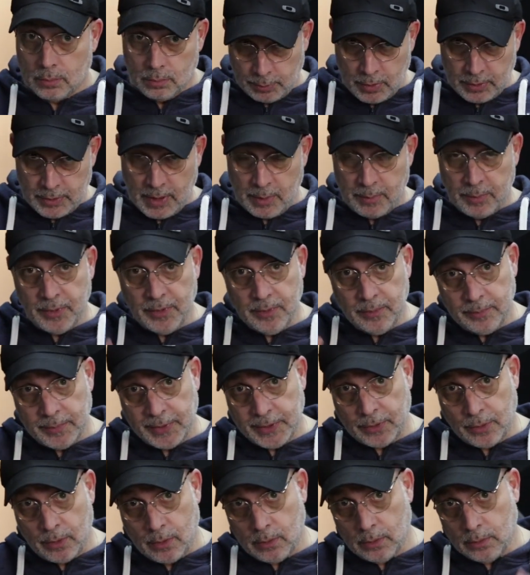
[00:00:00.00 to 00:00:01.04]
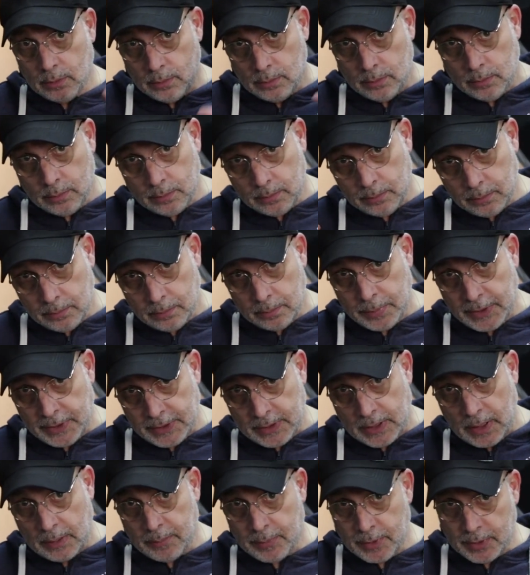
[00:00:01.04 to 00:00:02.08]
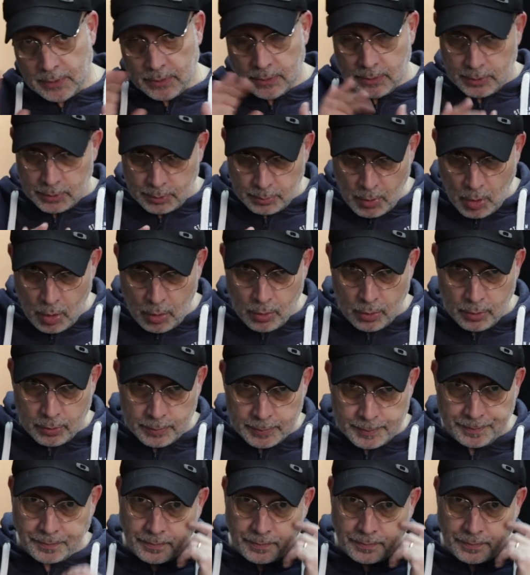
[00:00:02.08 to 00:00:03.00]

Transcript: Small number, big number, small.